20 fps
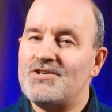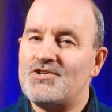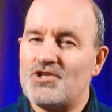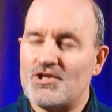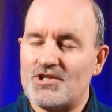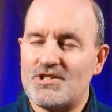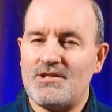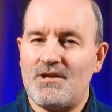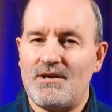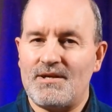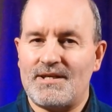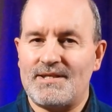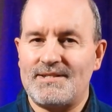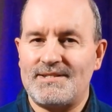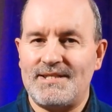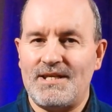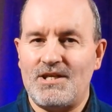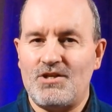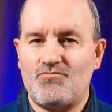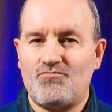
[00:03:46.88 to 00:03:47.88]
just like
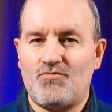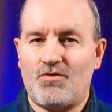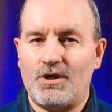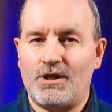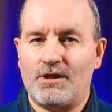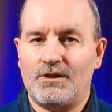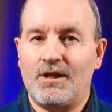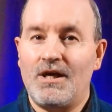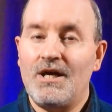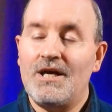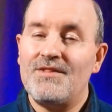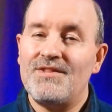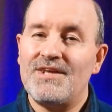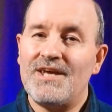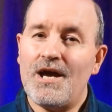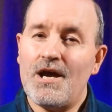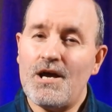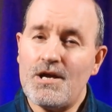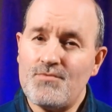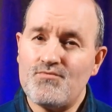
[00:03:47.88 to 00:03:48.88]
Casino Royale,
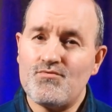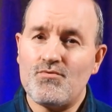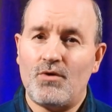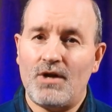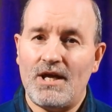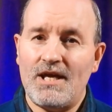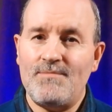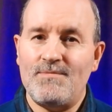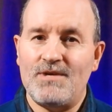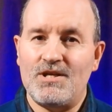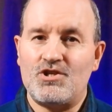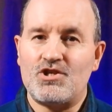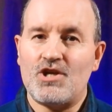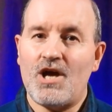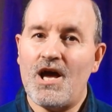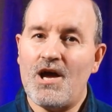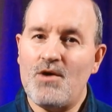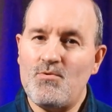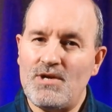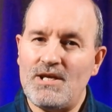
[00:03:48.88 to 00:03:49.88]
the overall image
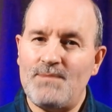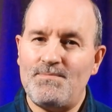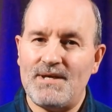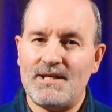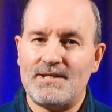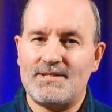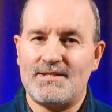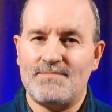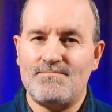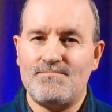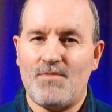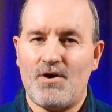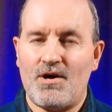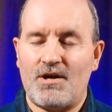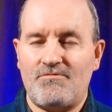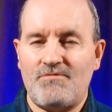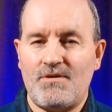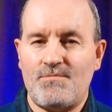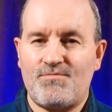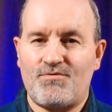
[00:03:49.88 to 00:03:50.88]
only picks up
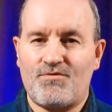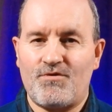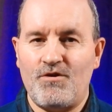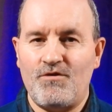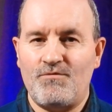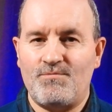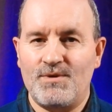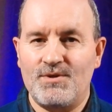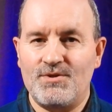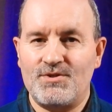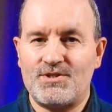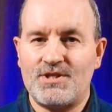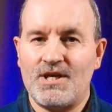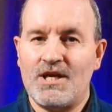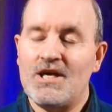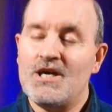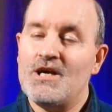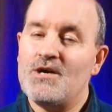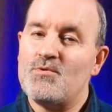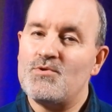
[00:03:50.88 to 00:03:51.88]
minor improvements,
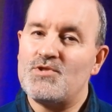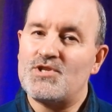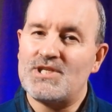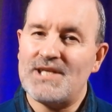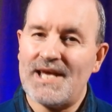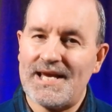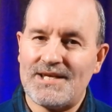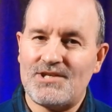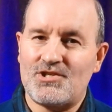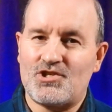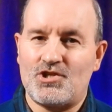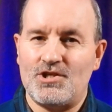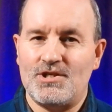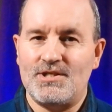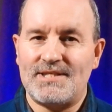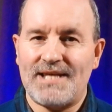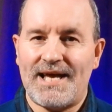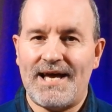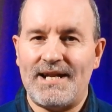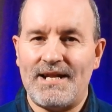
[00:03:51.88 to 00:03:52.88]
with
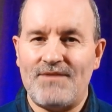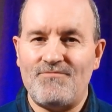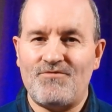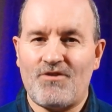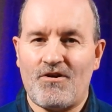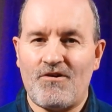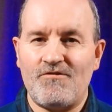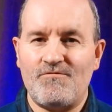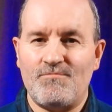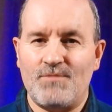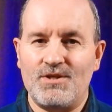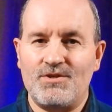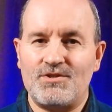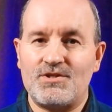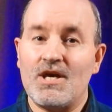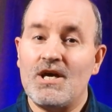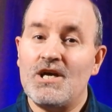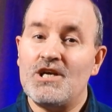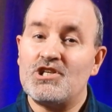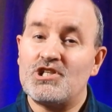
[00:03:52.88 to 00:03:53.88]
textures and
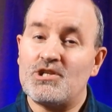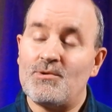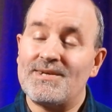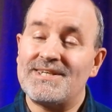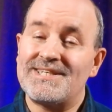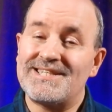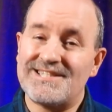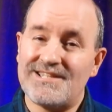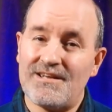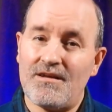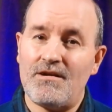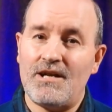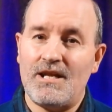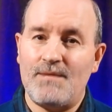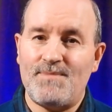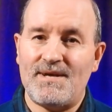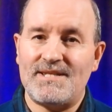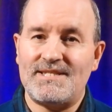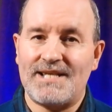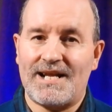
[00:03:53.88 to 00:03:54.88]
environments showing slightly
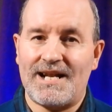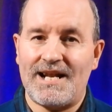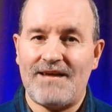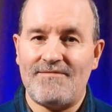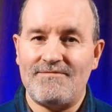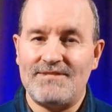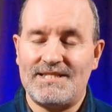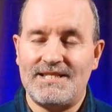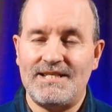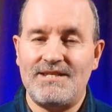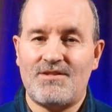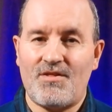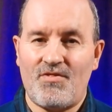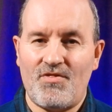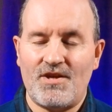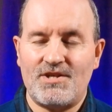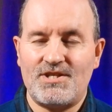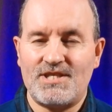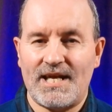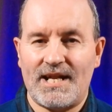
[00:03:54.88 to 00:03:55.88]
better clarity than
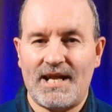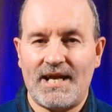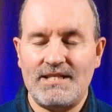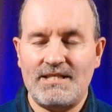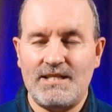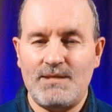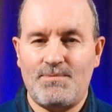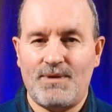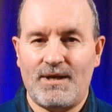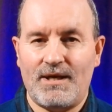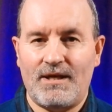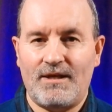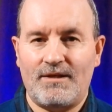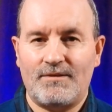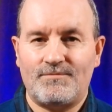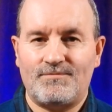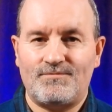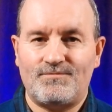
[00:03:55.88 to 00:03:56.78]
the 1080p.